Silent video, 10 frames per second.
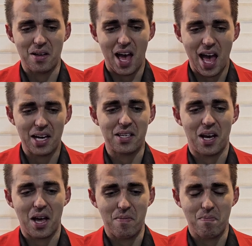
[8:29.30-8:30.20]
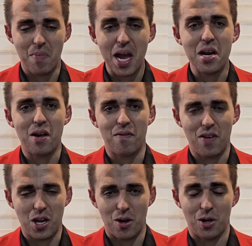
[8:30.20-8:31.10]
I made a
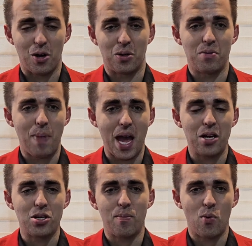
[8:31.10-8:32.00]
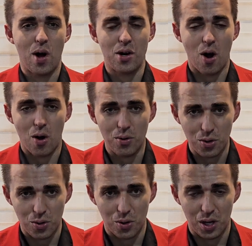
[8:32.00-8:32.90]
video that got into page number 1
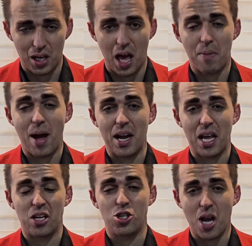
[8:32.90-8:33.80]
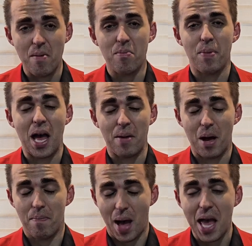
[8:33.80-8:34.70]
on Google about buying
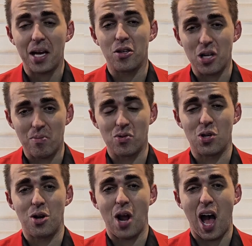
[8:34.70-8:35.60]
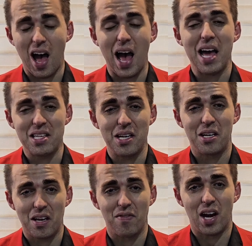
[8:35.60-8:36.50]
a gemstone I
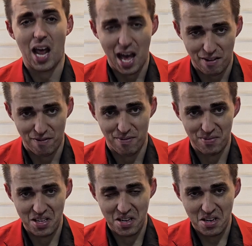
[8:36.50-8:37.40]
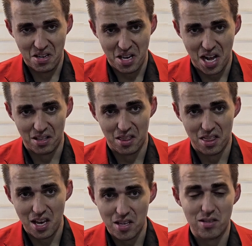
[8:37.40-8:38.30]
didn't even have. Now
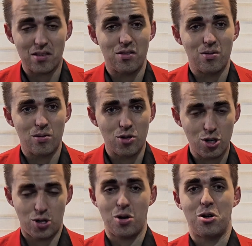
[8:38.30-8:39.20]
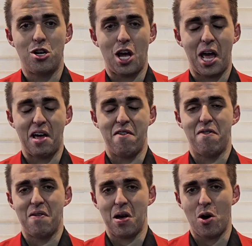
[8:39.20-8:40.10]
this should
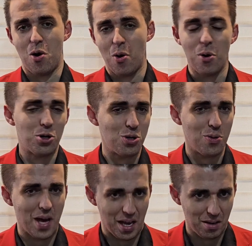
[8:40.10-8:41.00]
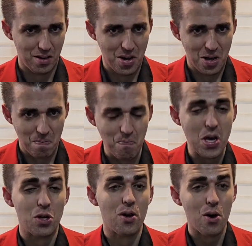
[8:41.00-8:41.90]
have hooked you in
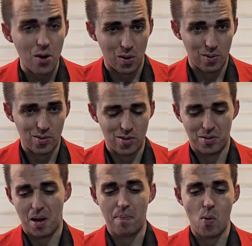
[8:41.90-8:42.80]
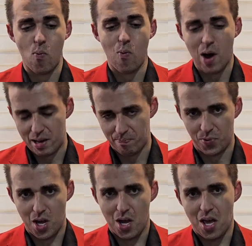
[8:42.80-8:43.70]
because, number one,
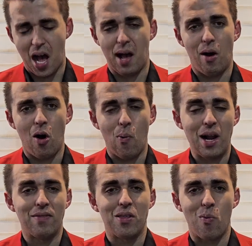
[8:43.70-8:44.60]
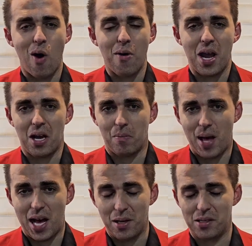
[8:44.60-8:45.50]
one of the worrying
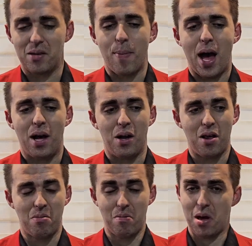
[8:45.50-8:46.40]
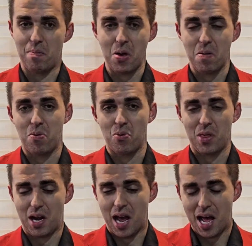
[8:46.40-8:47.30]
parts about people
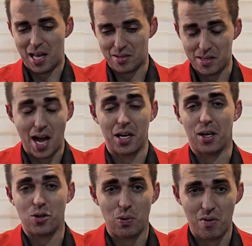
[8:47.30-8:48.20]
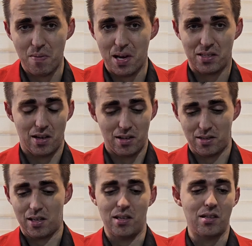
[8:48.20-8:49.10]
that are starting a jewelry
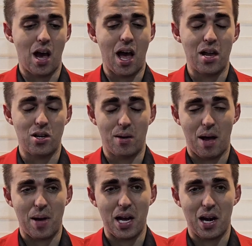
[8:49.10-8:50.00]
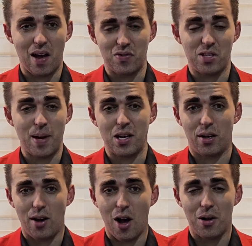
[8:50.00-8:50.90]
business is, am I going to have to spend
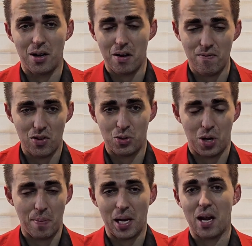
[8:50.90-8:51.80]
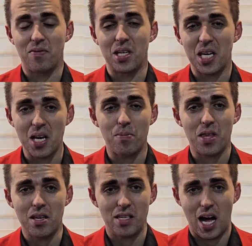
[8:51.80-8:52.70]
a lot on inventory? Am I going to have to keep
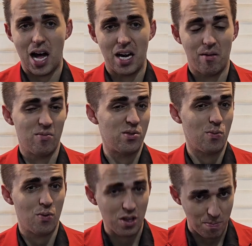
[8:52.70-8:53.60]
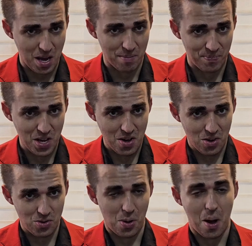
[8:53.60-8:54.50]
these items with me?
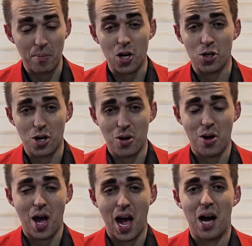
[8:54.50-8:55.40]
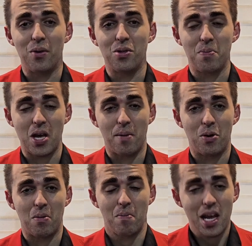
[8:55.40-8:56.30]
So I'm going to show you how to be
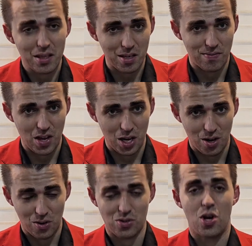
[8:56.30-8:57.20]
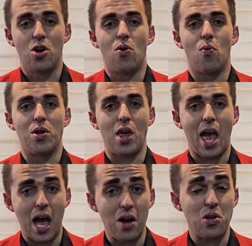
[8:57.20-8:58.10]
able to make these videos
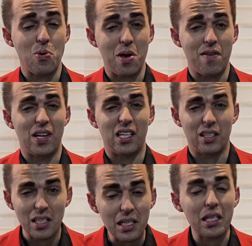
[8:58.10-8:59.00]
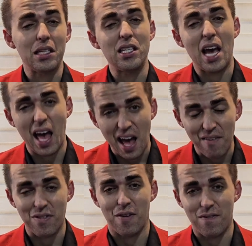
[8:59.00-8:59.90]
without you even needing to have the